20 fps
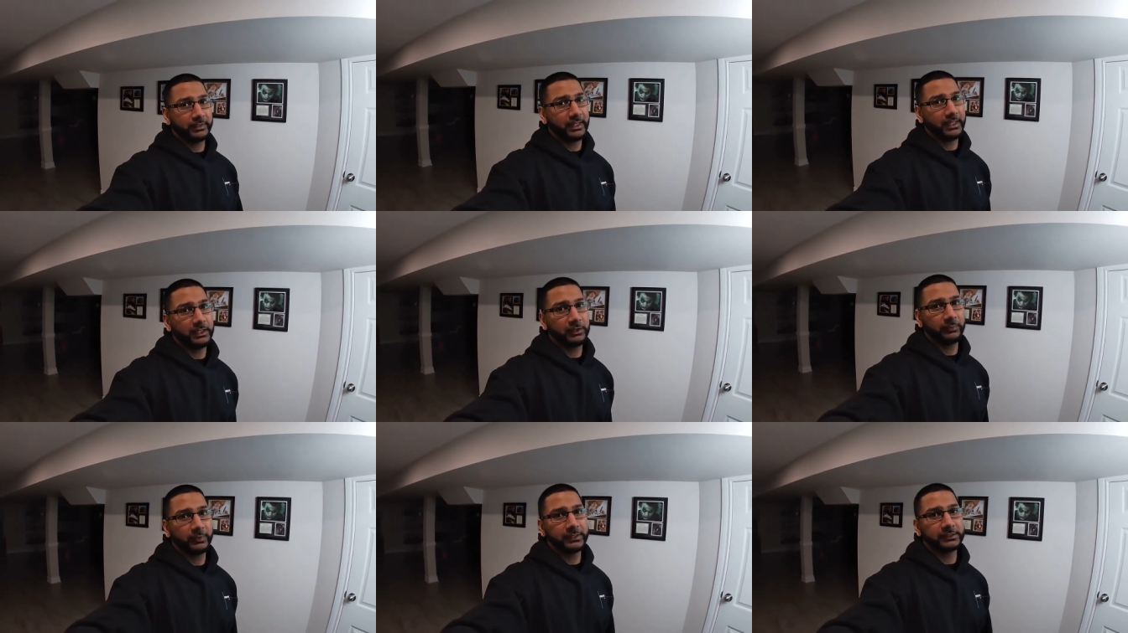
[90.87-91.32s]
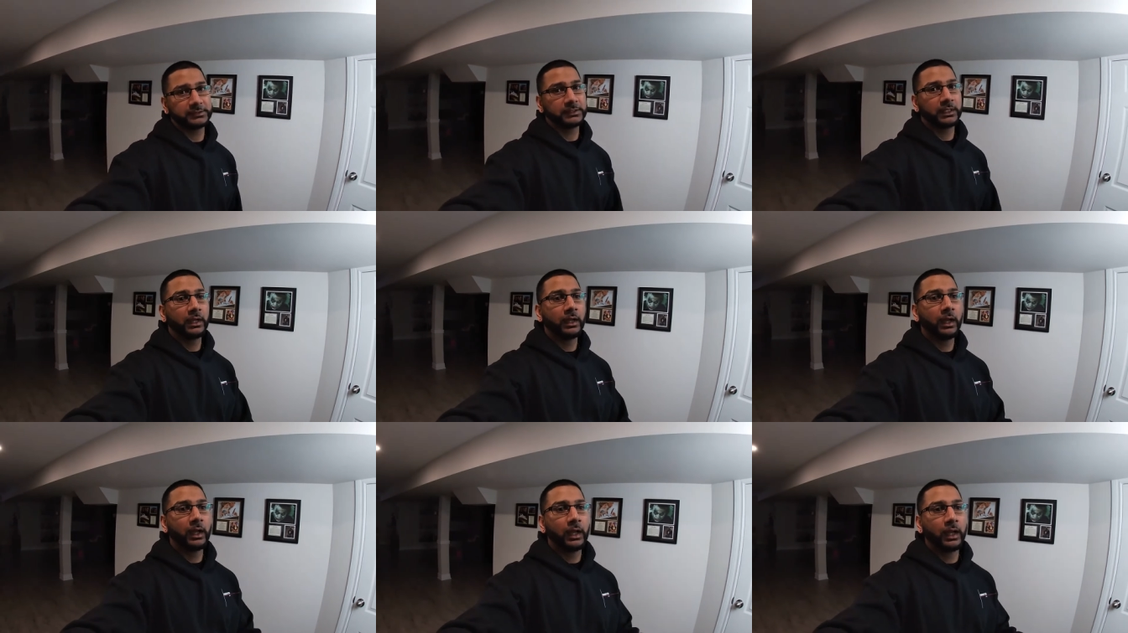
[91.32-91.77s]
Anyways,
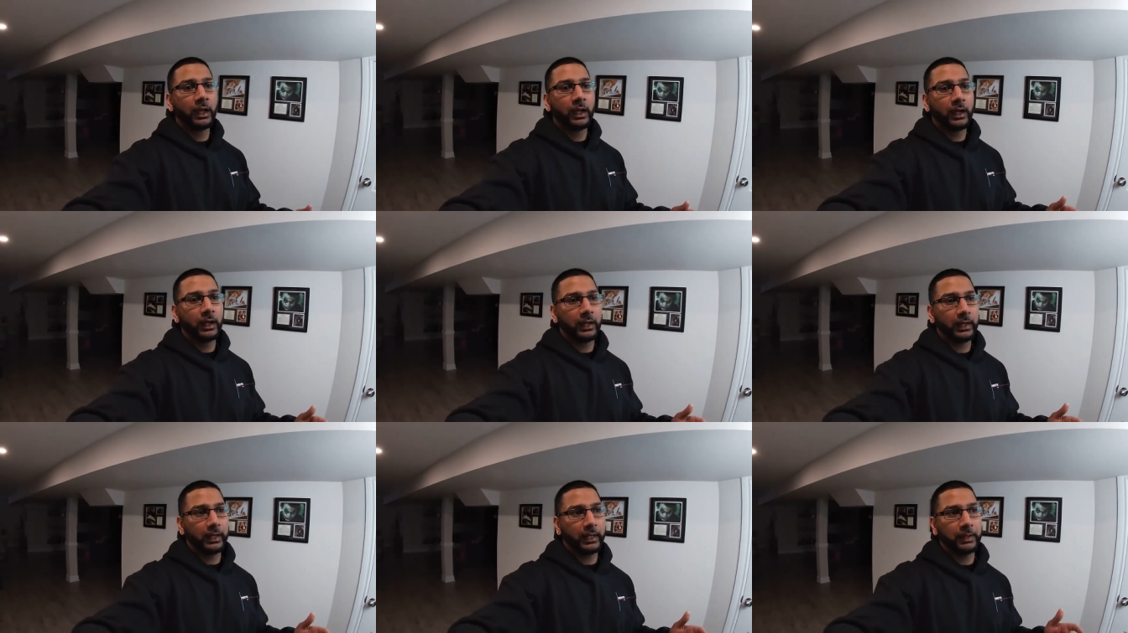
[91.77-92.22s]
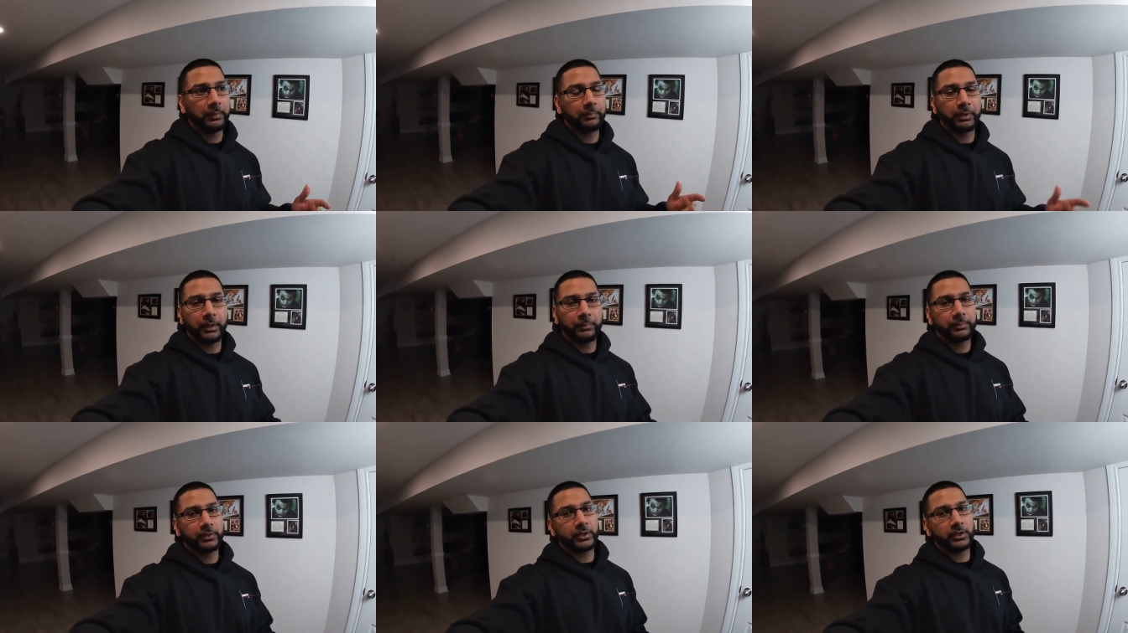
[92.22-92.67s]
I'm
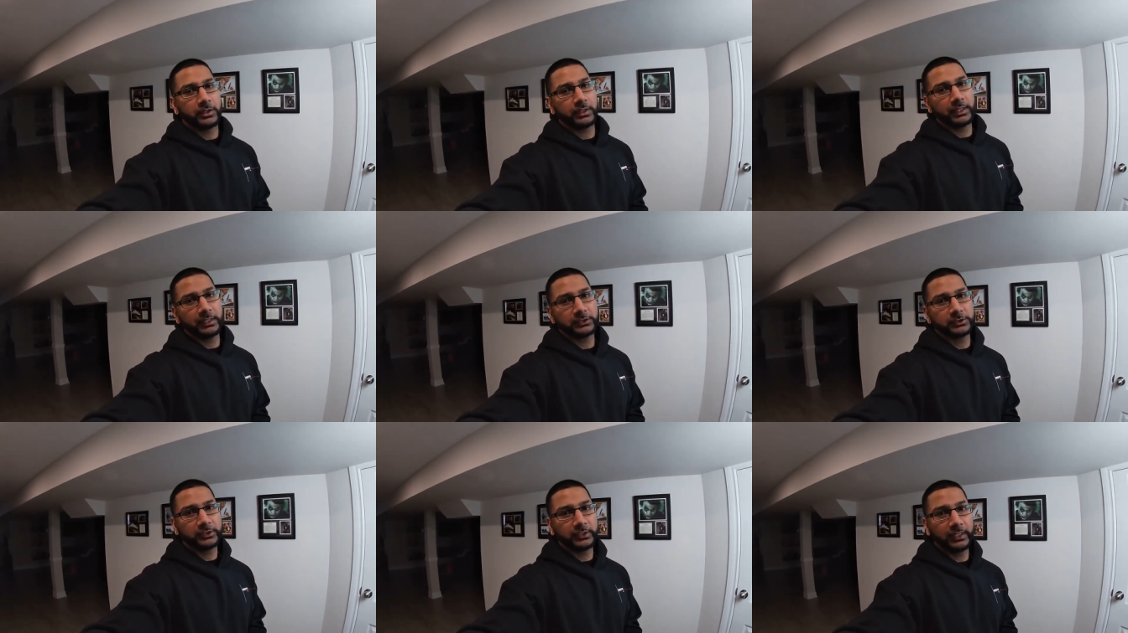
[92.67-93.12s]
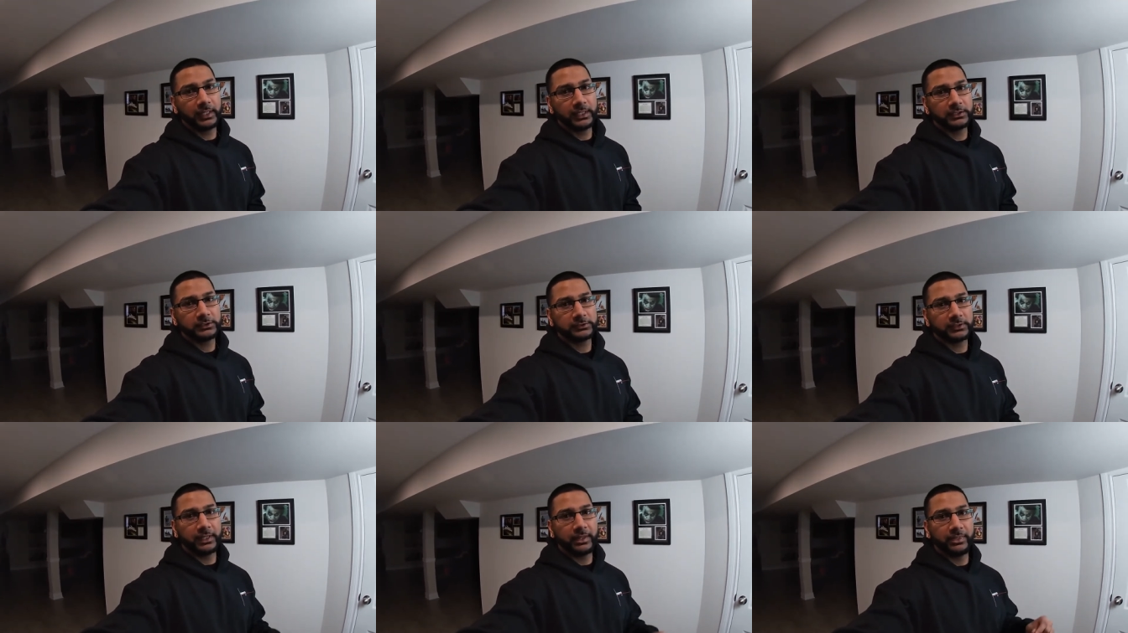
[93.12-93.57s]
probably going to get
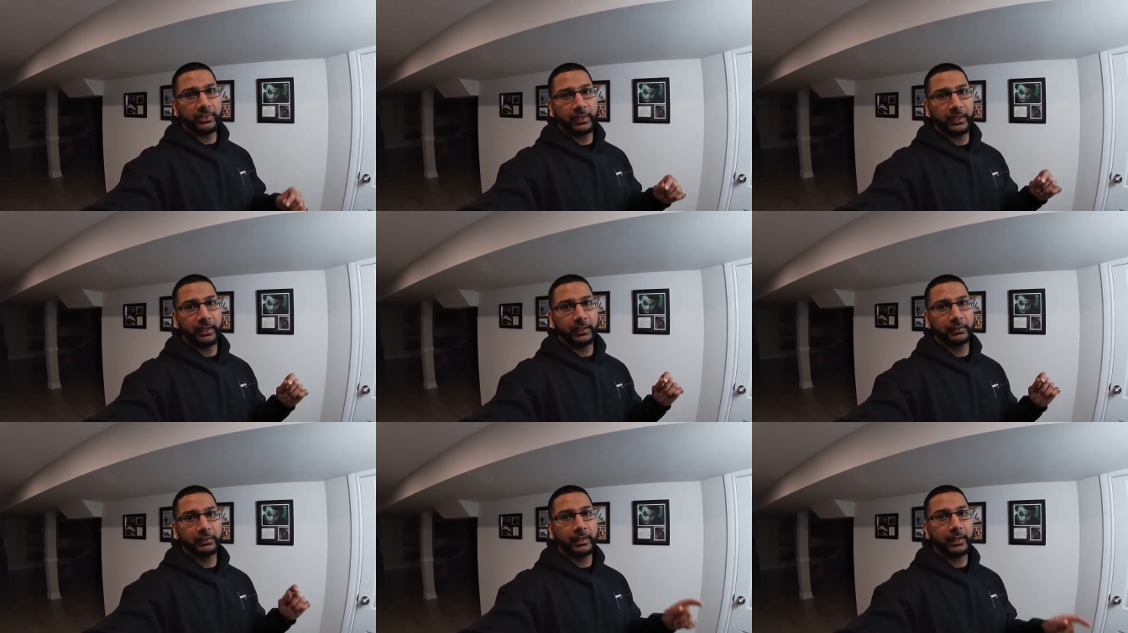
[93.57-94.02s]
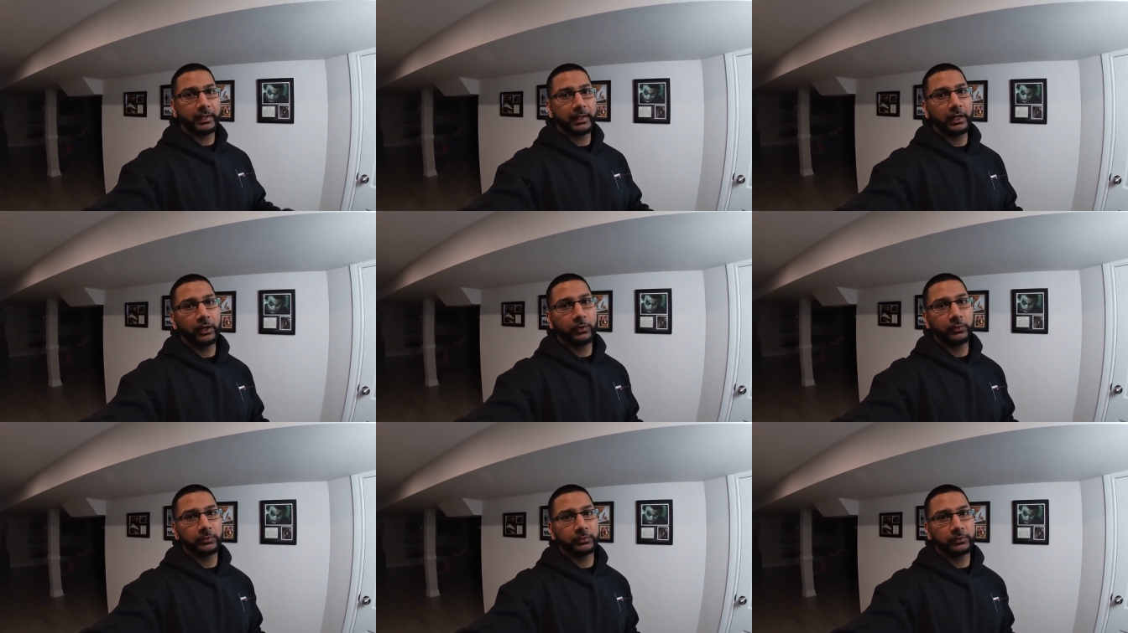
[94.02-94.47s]
changed and then head
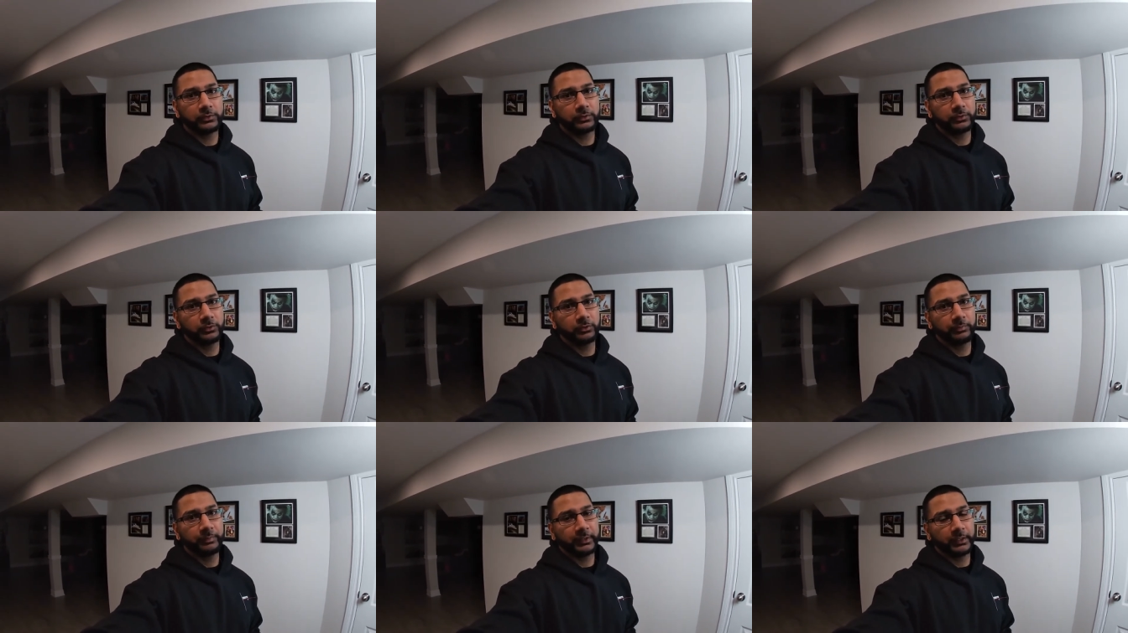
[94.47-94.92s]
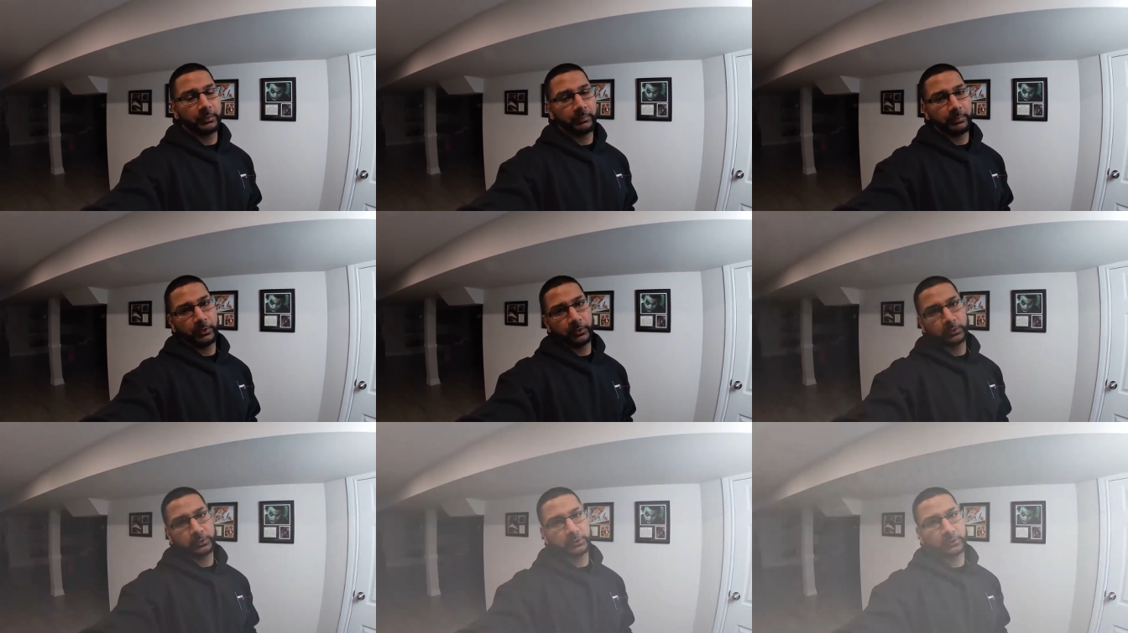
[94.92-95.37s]
out to pick
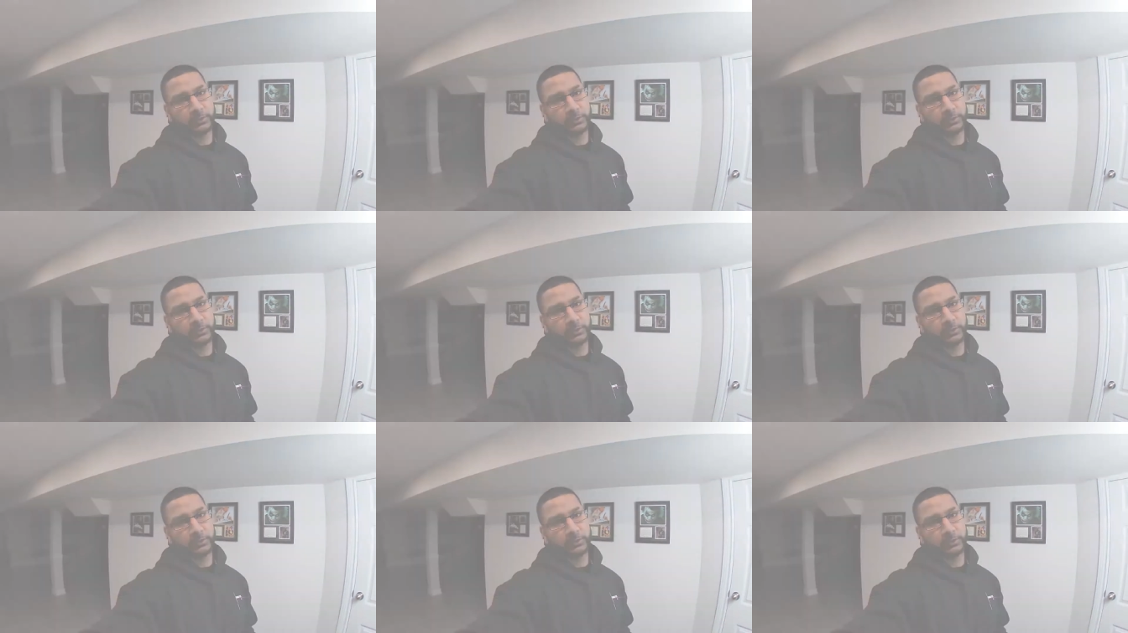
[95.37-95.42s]
up those